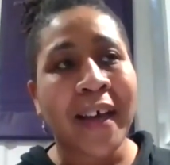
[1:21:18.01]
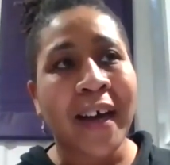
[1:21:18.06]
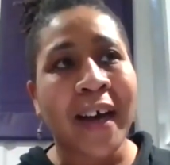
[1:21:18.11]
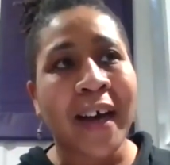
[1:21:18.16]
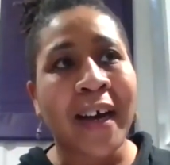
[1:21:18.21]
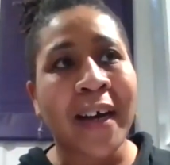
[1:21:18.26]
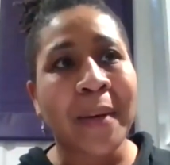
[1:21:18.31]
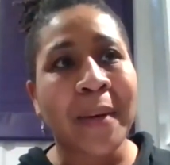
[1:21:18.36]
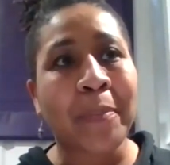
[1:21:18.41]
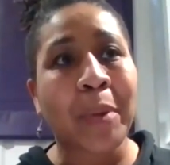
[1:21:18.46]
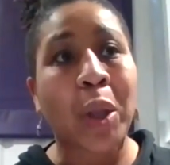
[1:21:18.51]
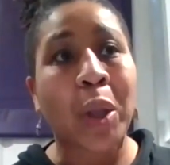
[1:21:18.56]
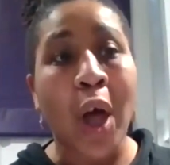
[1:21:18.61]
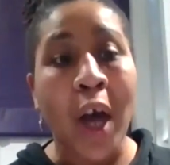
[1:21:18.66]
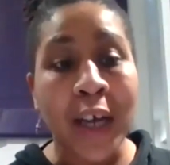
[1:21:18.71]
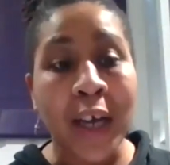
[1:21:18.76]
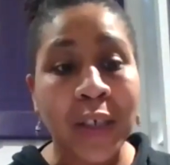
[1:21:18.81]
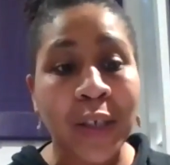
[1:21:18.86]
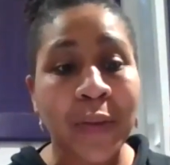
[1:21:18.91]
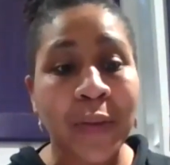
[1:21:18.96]
uh,
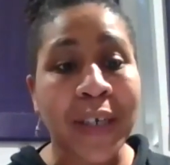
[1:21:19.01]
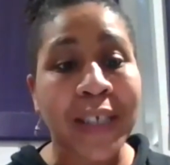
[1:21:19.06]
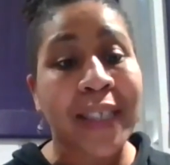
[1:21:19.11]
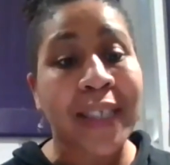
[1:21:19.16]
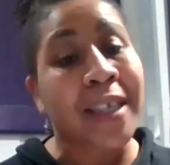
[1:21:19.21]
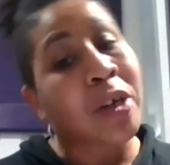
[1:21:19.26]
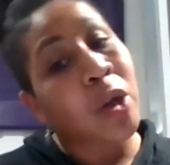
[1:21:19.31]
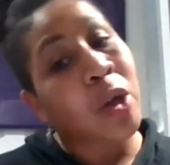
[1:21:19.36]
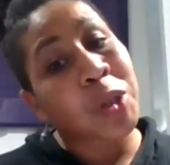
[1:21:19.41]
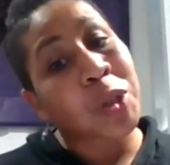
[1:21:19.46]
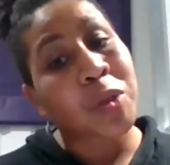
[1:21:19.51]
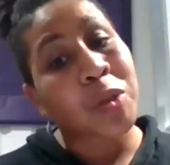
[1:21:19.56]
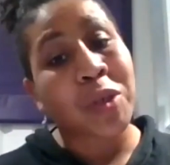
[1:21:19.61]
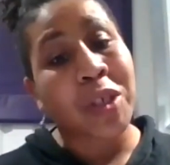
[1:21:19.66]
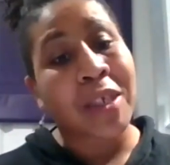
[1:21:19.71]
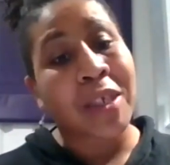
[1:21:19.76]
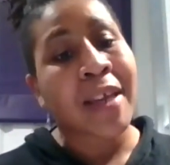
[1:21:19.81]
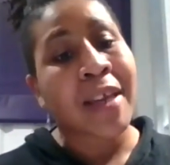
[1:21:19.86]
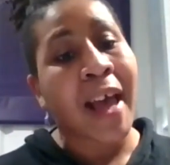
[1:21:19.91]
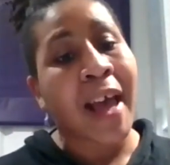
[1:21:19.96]
belonged to us and also
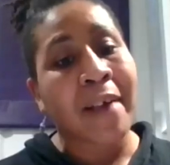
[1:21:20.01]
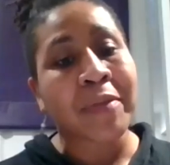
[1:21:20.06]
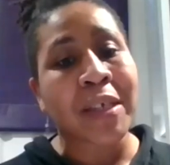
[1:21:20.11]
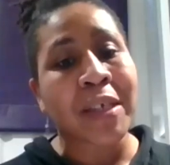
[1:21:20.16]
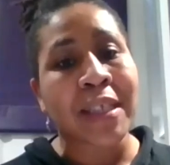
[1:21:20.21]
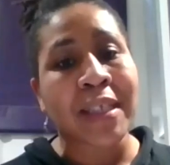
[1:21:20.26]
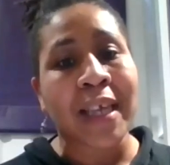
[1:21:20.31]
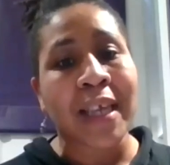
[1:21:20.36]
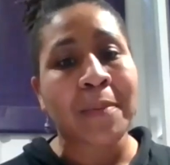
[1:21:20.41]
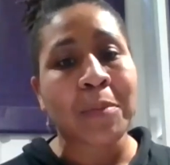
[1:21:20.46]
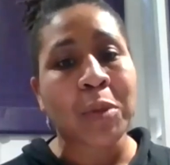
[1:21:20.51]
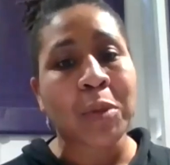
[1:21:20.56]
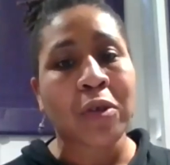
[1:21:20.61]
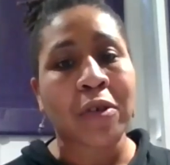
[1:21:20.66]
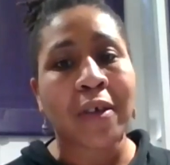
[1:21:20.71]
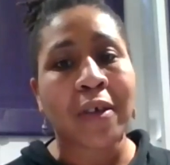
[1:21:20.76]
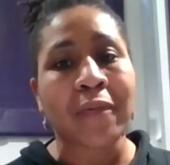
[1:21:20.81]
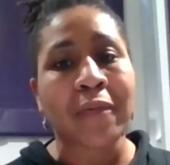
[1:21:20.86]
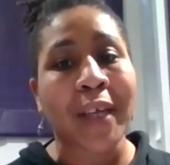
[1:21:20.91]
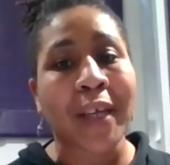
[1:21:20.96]
didn't have the same
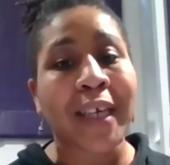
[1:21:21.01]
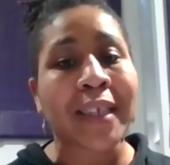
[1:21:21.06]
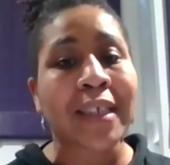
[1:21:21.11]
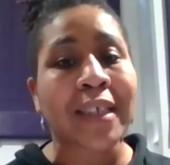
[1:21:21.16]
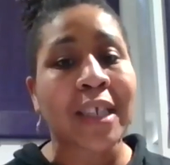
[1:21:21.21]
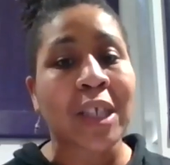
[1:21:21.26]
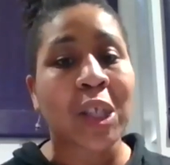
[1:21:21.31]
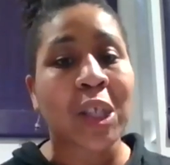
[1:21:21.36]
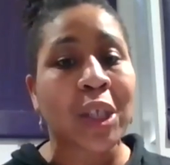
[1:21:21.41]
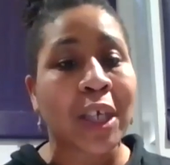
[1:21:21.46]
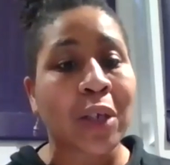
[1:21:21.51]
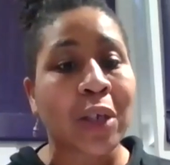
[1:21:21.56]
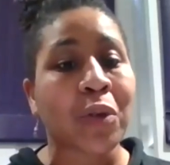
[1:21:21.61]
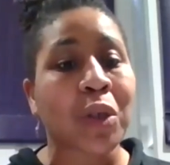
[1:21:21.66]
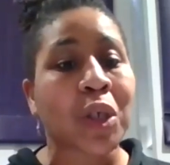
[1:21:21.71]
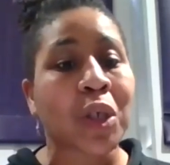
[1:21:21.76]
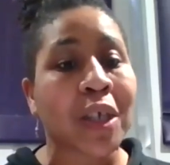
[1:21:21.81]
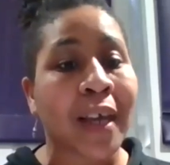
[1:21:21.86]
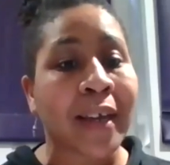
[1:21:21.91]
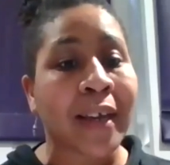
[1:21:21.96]
sort of like
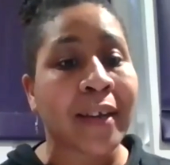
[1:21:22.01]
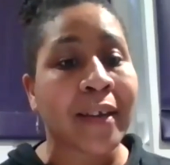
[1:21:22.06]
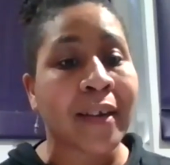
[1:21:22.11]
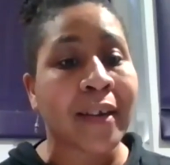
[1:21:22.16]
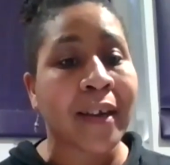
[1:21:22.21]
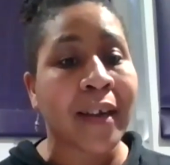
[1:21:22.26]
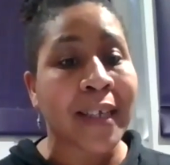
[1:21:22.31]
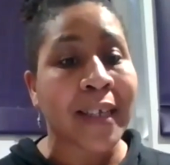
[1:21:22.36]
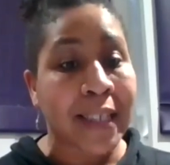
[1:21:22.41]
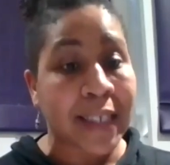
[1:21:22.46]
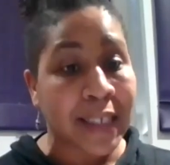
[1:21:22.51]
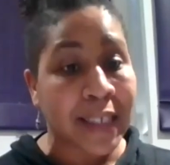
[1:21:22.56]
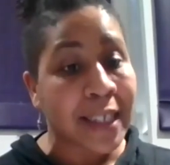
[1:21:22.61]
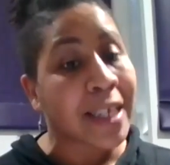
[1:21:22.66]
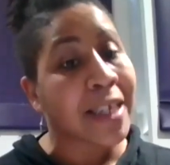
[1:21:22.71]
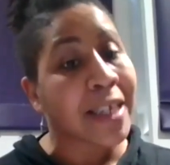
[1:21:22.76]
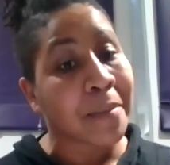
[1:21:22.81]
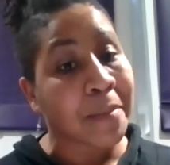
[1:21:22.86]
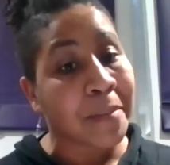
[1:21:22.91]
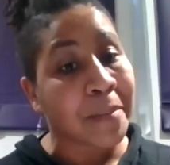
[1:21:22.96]
distinguish and
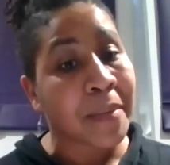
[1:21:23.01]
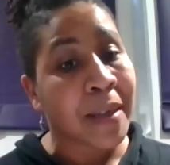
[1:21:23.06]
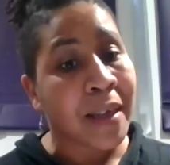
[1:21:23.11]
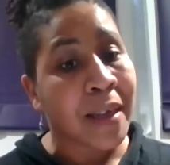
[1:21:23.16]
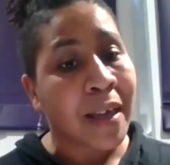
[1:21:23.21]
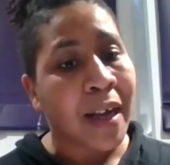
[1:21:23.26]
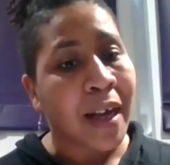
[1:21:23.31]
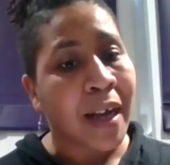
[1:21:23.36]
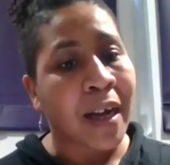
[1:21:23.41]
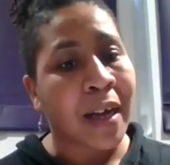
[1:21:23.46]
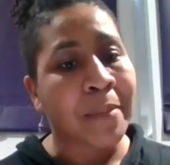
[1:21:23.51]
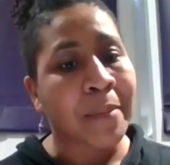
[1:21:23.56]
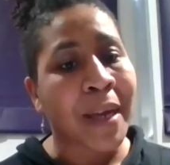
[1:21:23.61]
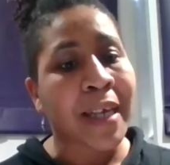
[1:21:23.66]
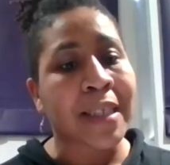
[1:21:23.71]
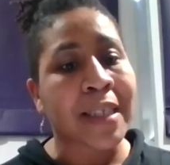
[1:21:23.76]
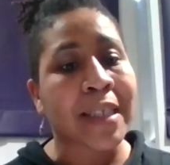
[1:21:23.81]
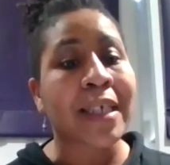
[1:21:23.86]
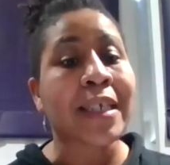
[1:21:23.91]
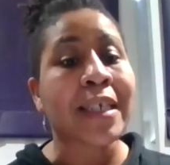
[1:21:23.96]
esteem um,
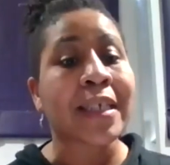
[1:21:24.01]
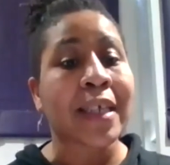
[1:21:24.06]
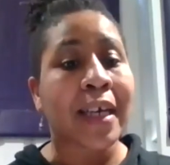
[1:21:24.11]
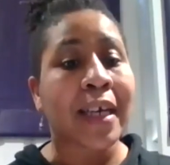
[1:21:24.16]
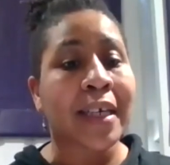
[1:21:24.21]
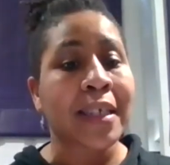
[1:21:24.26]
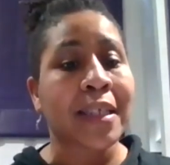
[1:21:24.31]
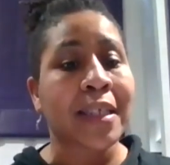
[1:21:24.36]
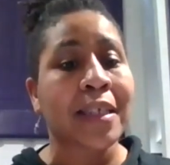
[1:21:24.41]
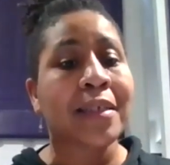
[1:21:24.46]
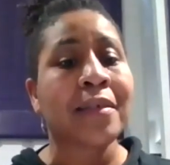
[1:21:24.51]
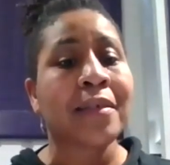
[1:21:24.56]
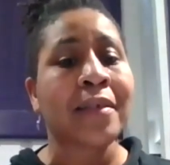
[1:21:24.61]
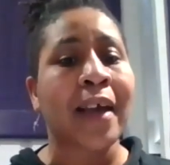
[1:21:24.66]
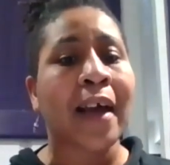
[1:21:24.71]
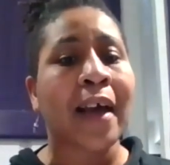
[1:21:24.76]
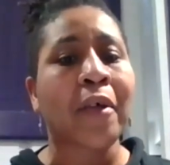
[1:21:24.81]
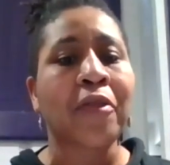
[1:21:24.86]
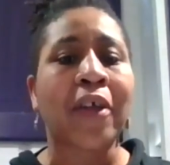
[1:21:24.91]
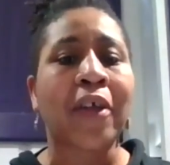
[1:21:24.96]
as it does
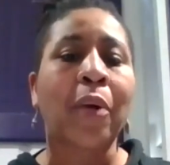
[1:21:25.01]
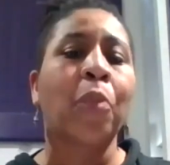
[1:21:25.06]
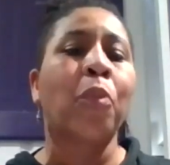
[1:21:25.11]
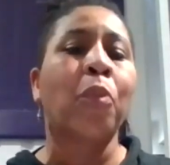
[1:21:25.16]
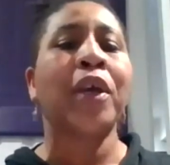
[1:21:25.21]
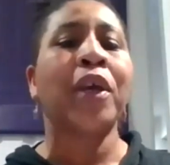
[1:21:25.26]
now that